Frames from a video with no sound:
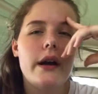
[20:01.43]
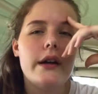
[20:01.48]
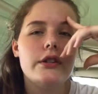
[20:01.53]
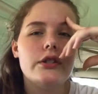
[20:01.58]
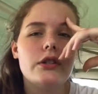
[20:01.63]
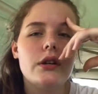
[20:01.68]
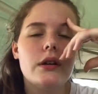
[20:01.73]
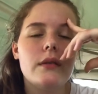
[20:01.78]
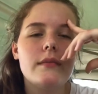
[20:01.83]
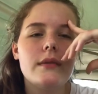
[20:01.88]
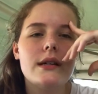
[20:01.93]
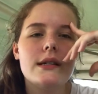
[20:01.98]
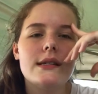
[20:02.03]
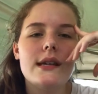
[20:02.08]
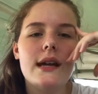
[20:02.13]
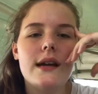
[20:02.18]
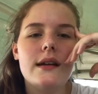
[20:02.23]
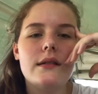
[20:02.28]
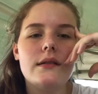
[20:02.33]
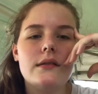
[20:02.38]
I jump because
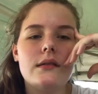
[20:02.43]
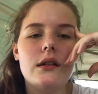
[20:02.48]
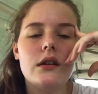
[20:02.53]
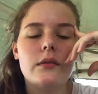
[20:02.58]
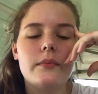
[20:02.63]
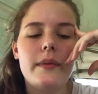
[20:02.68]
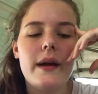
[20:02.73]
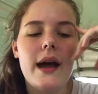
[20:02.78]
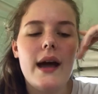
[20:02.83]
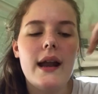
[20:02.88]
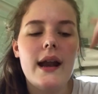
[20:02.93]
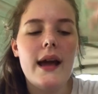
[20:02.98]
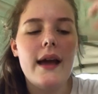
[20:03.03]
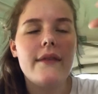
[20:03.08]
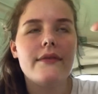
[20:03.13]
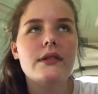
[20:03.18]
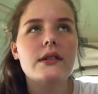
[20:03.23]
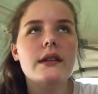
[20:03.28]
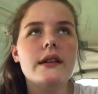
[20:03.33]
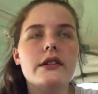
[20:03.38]
I they're bad. I
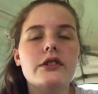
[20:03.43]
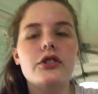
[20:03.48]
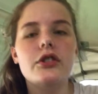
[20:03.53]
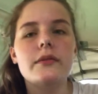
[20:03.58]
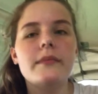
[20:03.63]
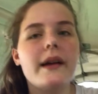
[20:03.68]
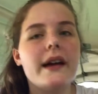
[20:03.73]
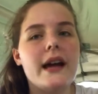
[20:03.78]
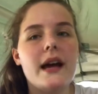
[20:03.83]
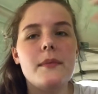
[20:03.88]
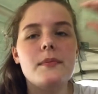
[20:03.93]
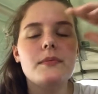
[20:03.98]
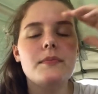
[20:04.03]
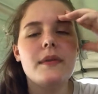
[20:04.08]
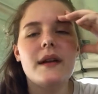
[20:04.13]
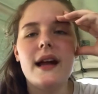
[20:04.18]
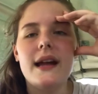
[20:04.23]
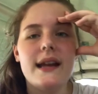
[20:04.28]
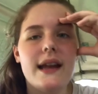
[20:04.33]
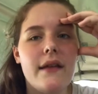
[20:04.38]
have to like turn my hips,
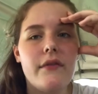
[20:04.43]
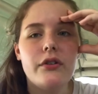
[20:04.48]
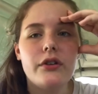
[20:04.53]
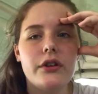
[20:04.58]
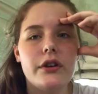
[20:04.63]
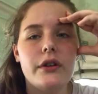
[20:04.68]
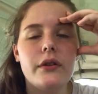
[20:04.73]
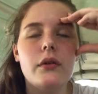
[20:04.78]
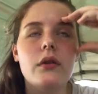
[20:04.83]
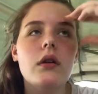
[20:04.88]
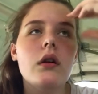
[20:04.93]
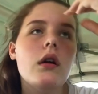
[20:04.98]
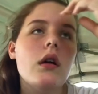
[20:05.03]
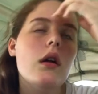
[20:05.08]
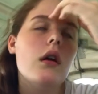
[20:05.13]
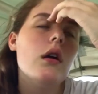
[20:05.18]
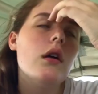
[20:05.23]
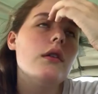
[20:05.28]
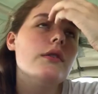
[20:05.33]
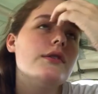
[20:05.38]
but I never do.
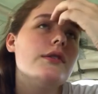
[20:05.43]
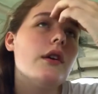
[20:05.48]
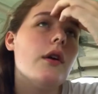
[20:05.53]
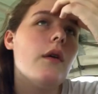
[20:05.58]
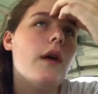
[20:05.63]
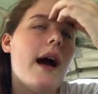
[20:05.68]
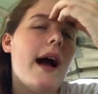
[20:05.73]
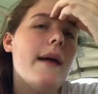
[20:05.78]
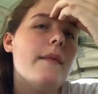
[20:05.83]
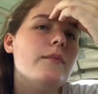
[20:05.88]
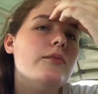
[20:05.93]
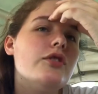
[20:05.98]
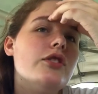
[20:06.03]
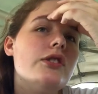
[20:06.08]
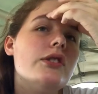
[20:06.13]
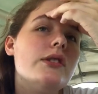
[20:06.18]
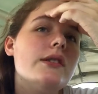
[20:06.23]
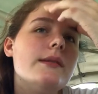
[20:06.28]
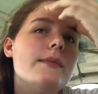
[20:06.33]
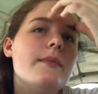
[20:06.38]
So I'm
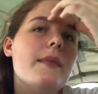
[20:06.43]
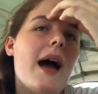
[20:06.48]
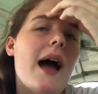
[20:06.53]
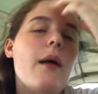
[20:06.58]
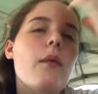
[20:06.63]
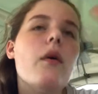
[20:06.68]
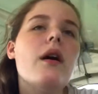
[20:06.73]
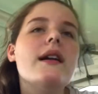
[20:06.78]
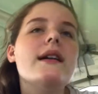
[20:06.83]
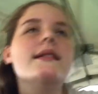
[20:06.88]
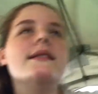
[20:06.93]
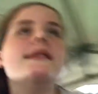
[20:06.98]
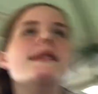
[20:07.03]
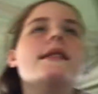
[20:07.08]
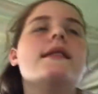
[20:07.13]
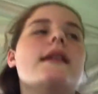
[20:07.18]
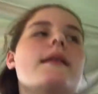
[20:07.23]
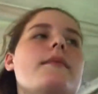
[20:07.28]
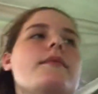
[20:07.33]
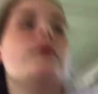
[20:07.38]
just, I want to see
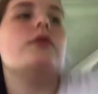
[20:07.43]
them.